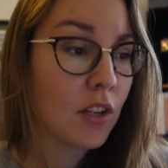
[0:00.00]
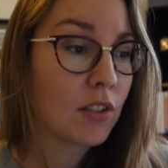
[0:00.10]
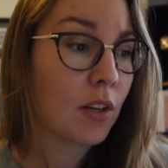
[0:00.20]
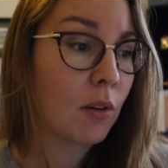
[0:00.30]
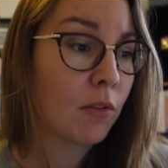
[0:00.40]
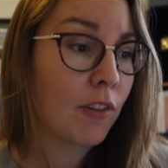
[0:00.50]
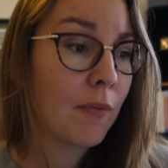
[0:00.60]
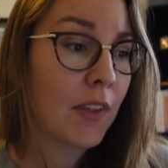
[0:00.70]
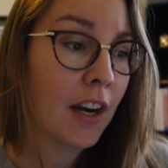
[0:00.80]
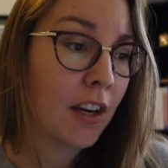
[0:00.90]
So
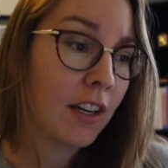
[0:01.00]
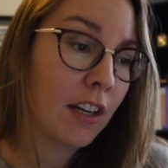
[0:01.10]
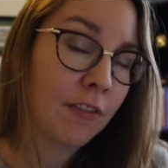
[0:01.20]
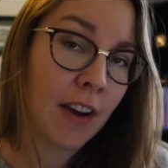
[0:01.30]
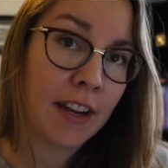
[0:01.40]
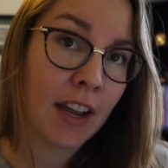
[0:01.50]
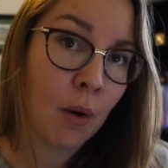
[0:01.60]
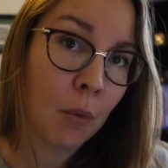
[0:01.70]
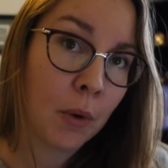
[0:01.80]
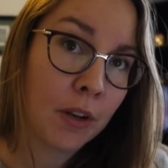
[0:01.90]
from there, you need to find
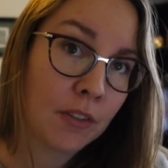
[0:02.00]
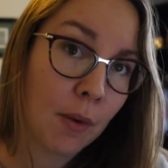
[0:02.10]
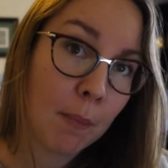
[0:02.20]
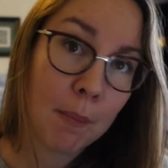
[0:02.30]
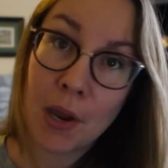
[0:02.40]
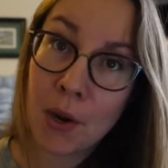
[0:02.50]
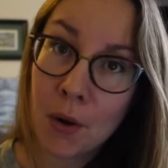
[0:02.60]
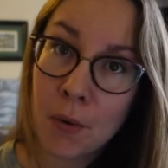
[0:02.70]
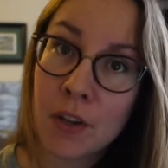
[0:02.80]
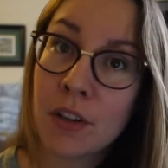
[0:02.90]
out what
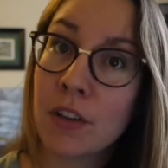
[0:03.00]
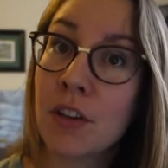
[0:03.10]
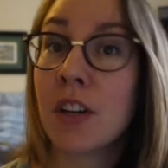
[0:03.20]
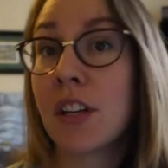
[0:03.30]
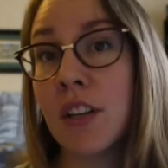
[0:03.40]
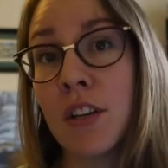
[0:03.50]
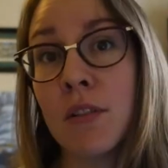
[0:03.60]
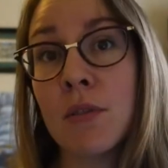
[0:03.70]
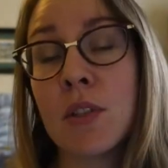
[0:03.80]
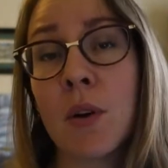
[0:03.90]
mode you're going to
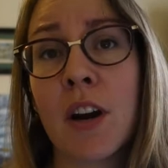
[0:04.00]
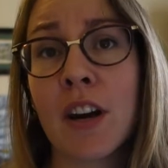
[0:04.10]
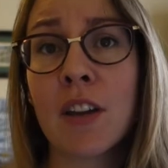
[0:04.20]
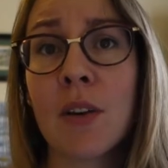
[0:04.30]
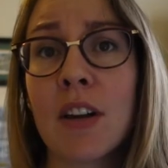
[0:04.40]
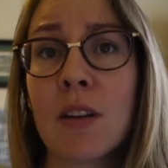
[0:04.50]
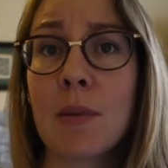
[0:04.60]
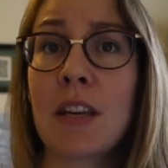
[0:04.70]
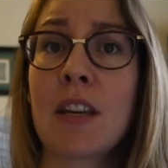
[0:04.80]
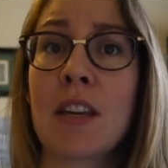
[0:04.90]
use. So are you going to
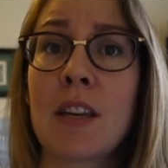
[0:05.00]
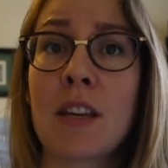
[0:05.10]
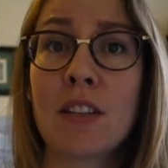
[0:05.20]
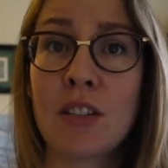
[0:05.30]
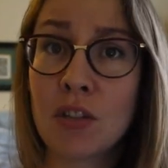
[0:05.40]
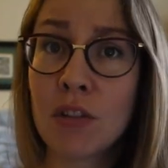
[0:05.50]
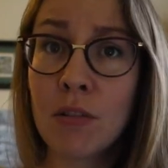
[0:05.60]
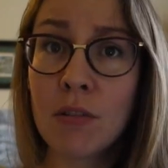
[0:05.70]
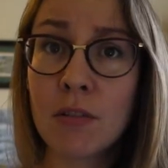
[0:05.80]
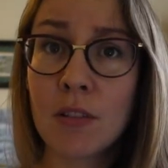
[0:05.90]
be
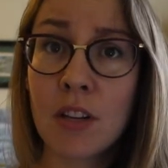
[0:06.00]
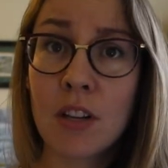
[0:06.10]
digital?